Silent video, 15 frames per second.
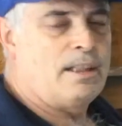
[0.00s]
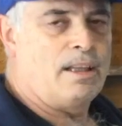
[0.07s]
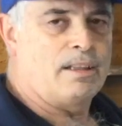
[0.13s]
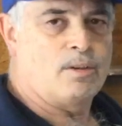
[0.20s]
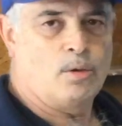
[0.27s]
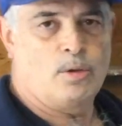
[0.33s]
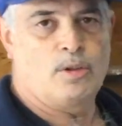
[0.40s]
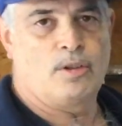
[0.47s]
to the
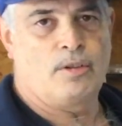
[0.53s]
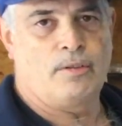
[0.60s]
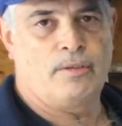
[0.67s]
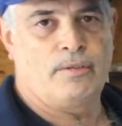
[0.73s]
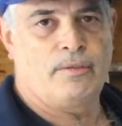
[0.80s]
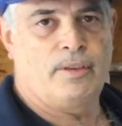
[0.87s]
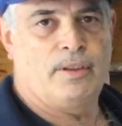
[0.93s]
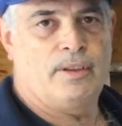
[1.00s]
corner
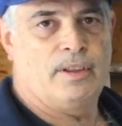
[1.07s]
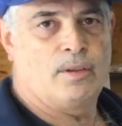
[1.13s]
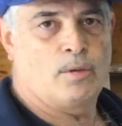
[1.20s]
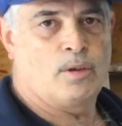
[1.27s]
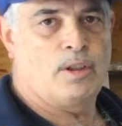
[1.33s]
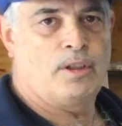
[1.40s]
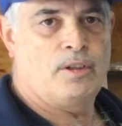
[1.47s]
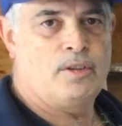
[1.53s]
in
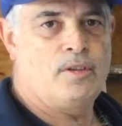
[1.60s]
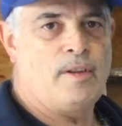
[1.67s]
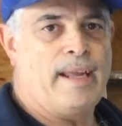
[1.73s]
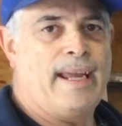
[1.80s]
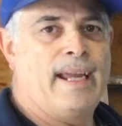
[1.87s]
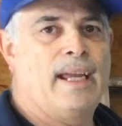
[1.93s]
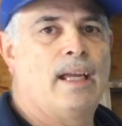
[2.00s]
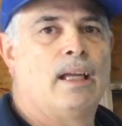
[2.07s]
order to do
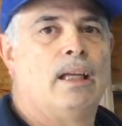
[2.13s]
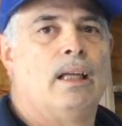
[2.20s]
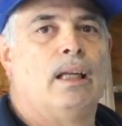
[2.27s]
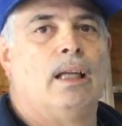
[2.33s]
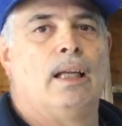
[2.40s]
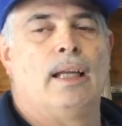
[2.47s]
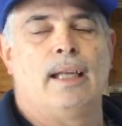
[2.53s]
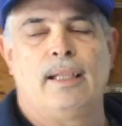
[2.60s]
that,
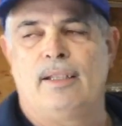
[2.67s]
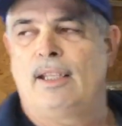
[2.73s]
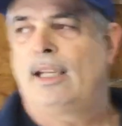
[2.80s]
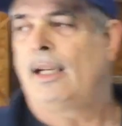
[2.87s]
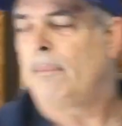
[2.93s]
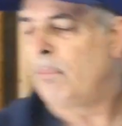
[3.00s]
and then I